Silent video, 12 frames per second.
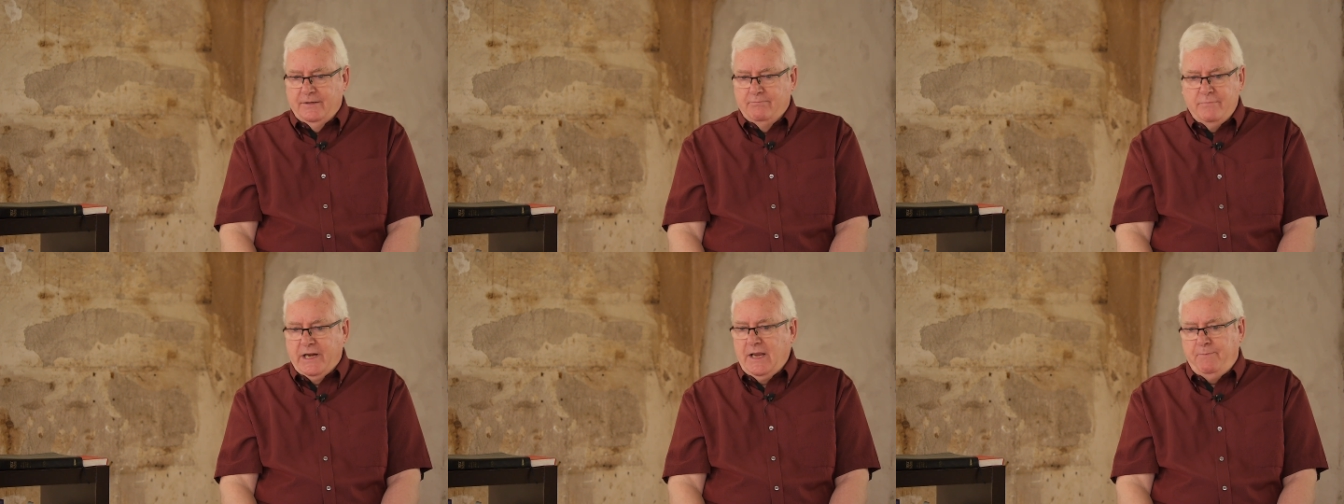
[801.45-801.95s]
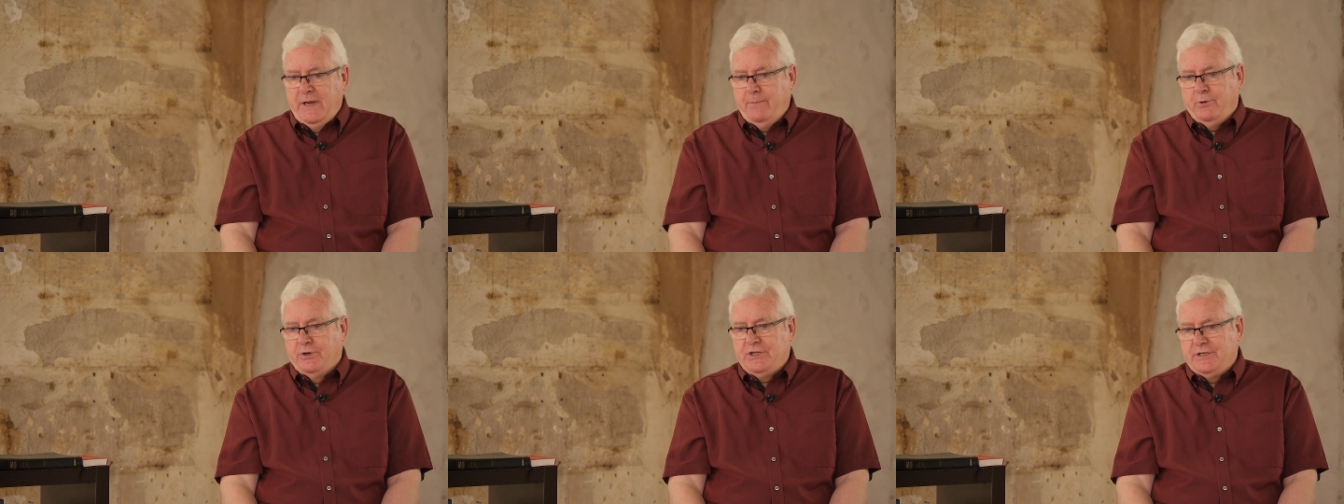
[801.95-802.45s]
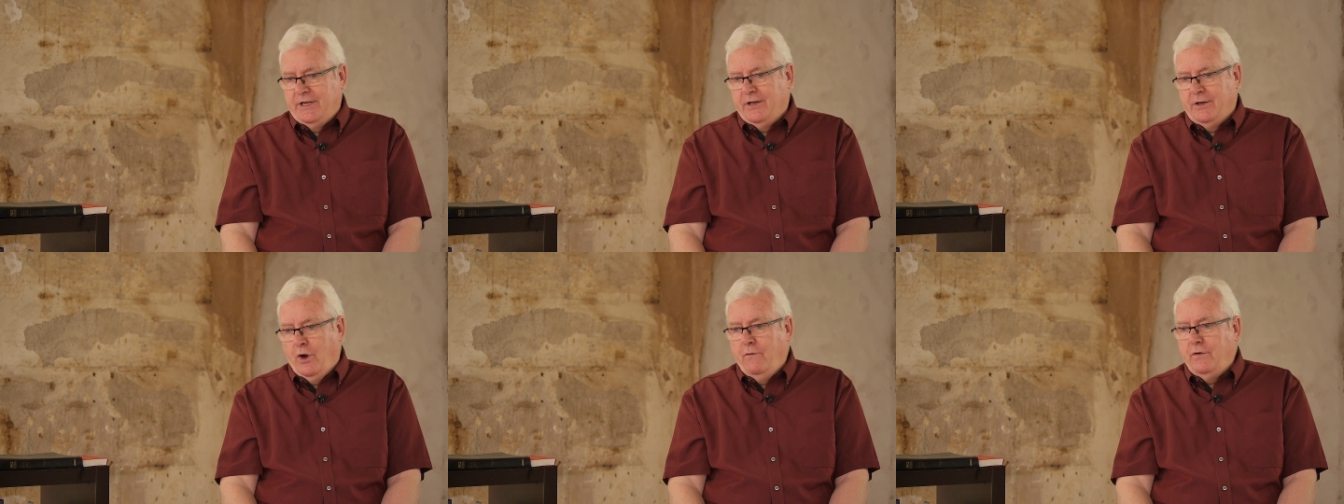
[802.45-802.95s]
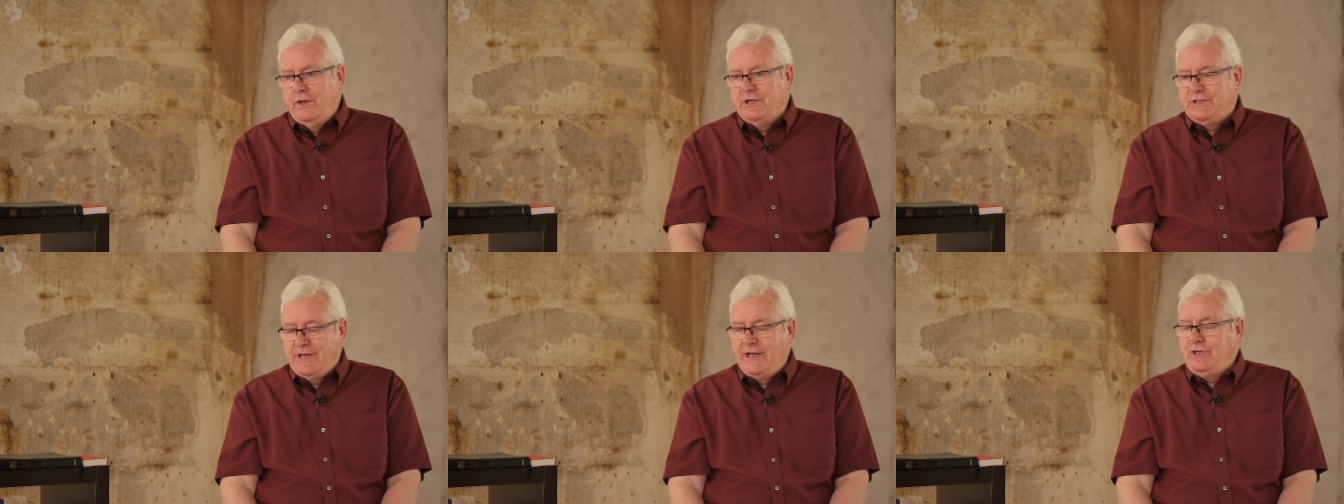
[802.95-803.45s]
many people still over the
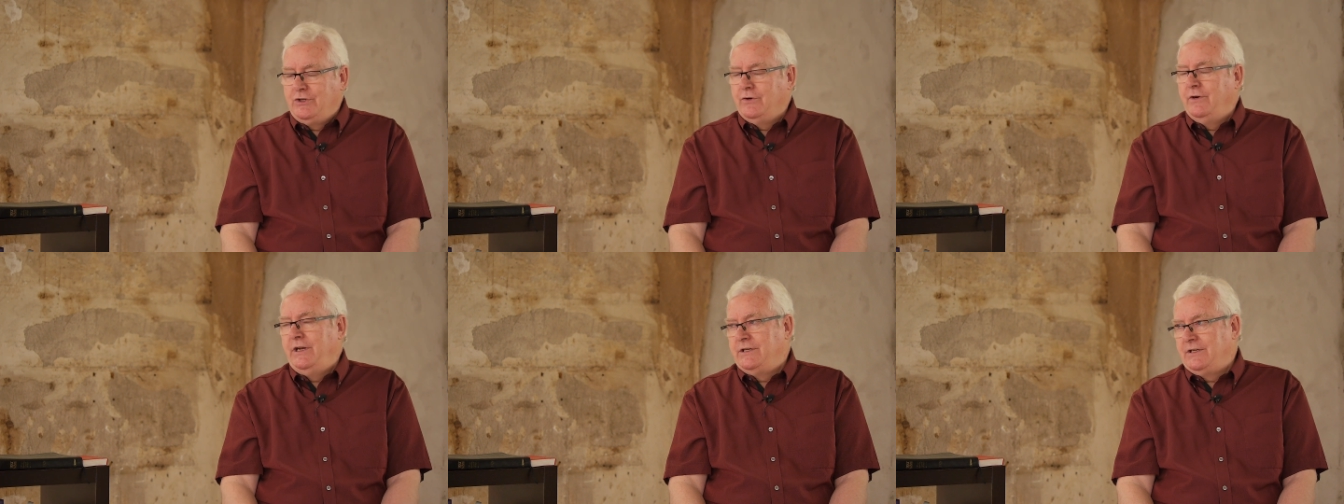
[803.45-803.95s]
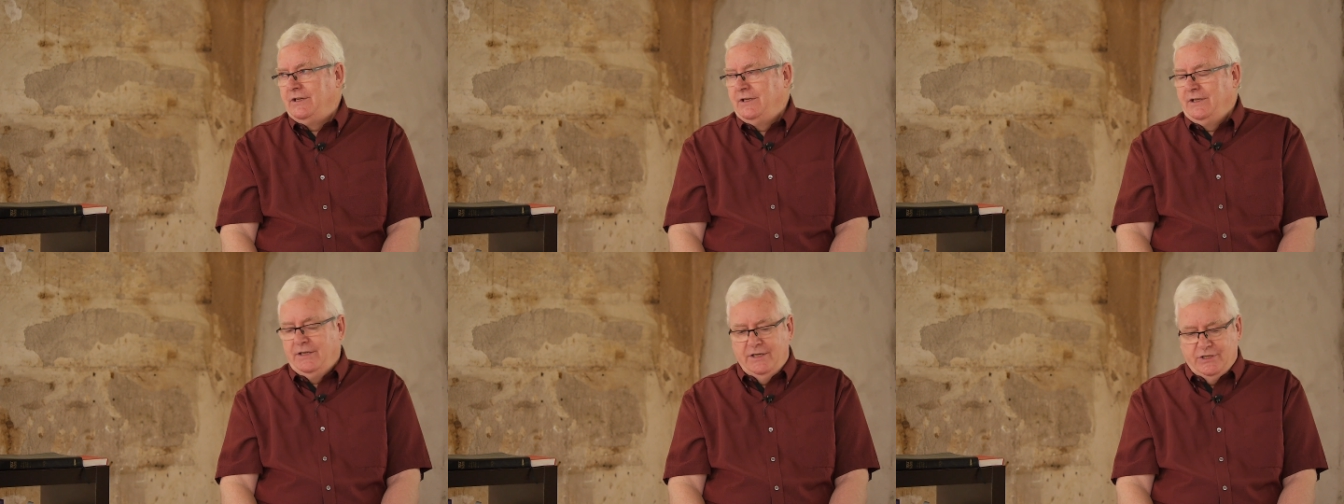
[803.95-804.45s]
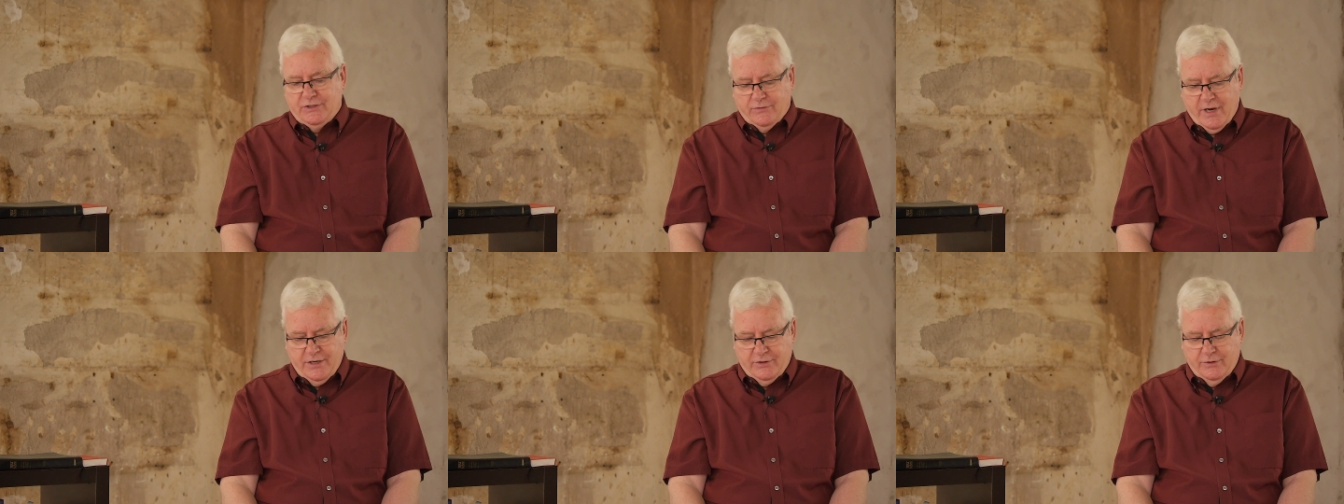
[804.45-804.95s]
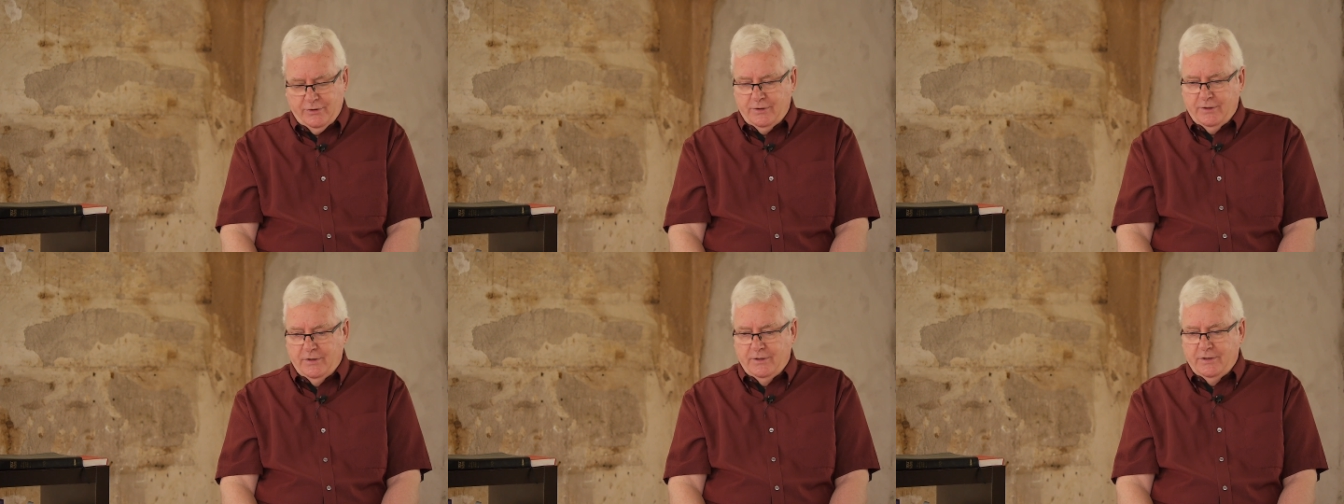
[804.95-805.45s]
centuries has tried to